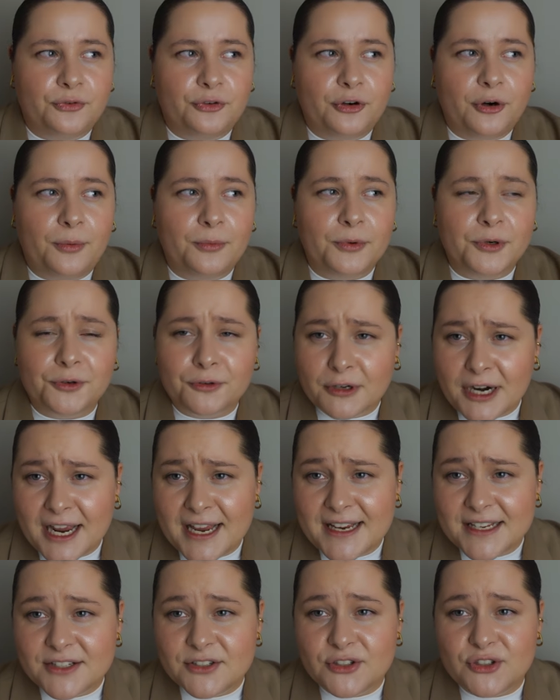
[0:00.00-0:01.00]
from
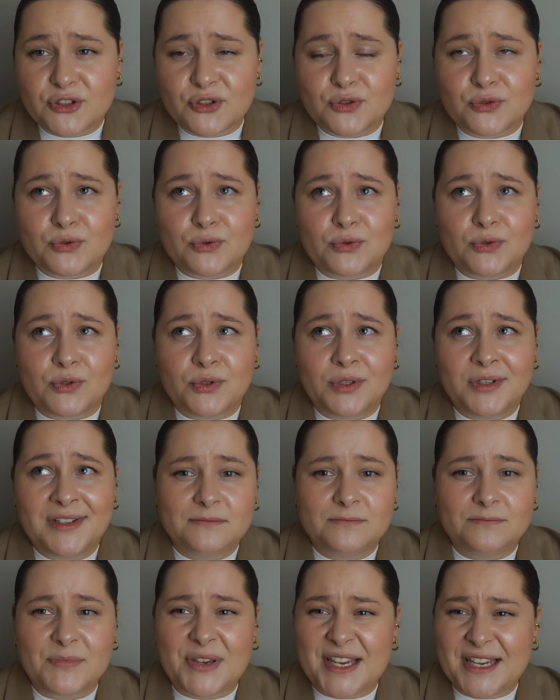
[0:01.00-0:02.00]
gray to
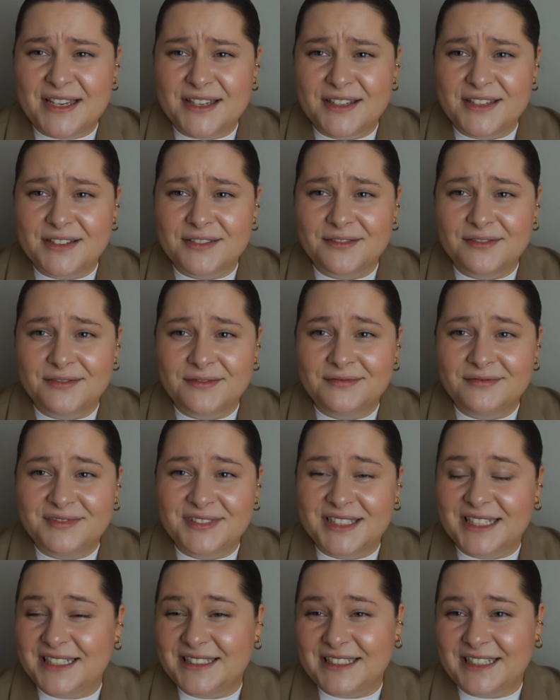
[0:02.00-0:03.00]
pink,
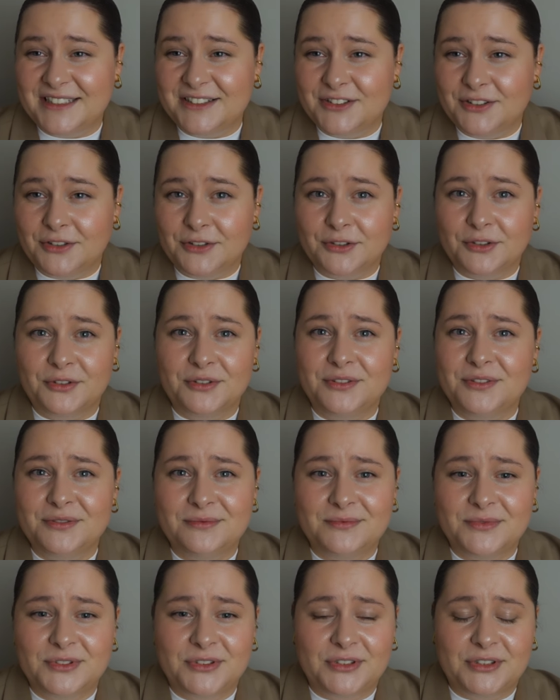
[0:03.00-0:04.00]
and that's not good.
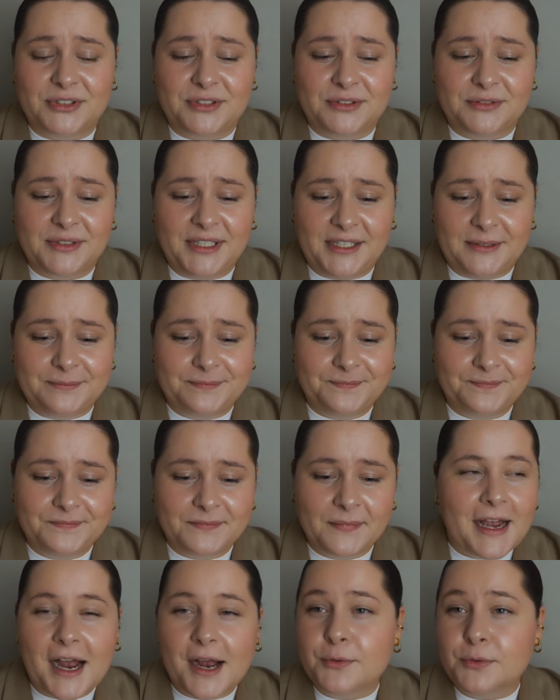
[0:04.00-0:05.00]
So yeah,
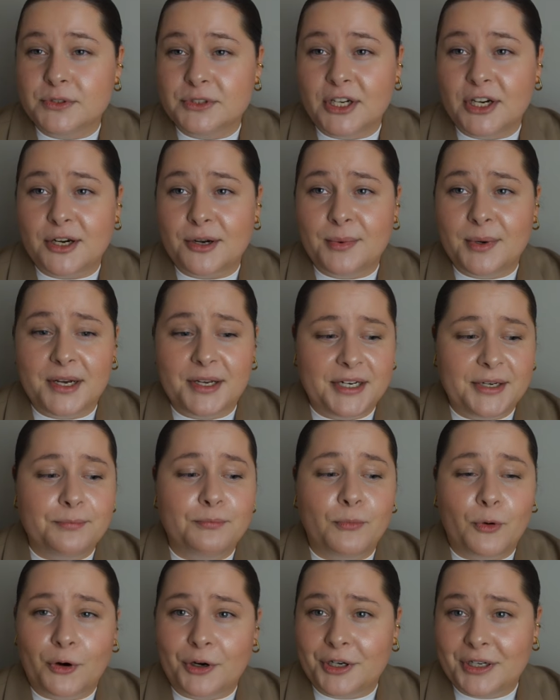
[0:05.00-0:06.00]
I will talk about it
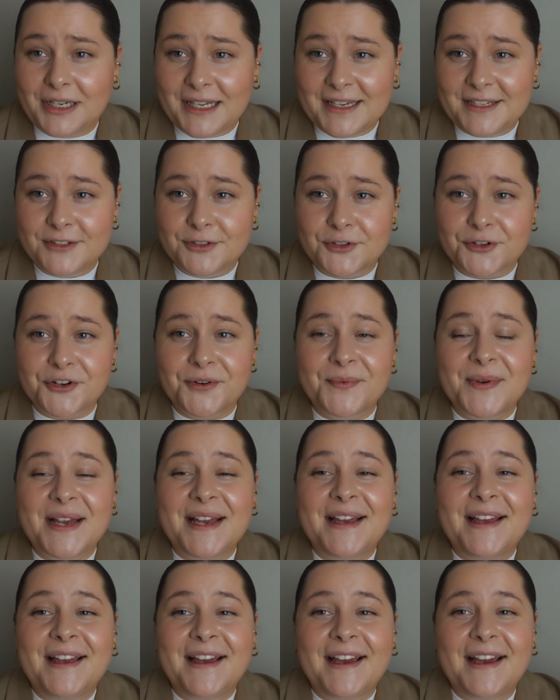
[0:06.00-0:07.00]
more later,
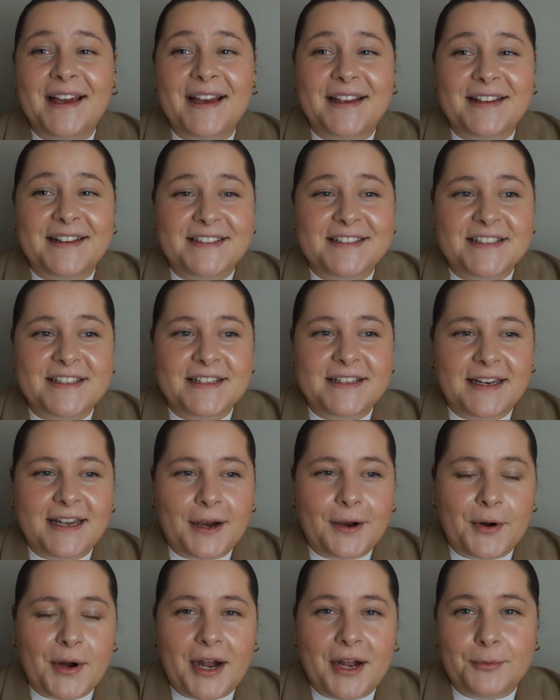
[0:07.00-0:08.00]
and
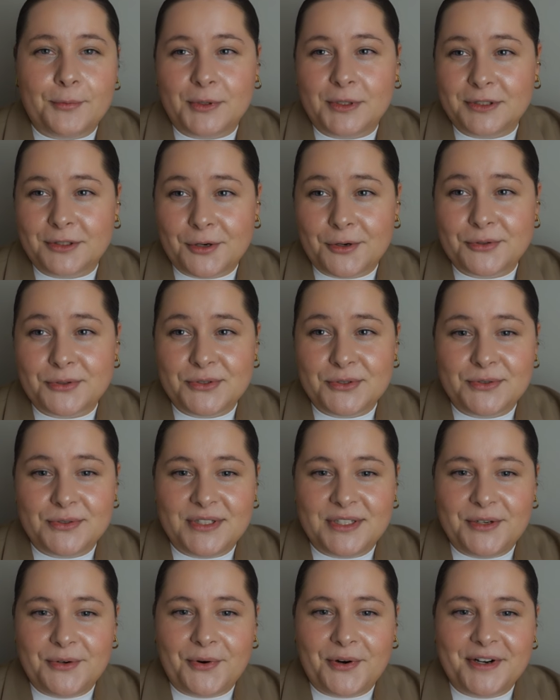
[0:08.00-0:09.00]
now I will go to
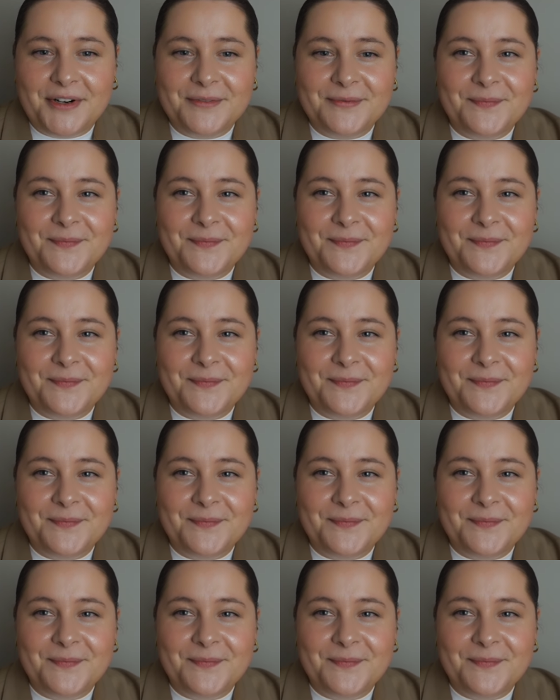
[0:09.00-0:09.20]
Dior.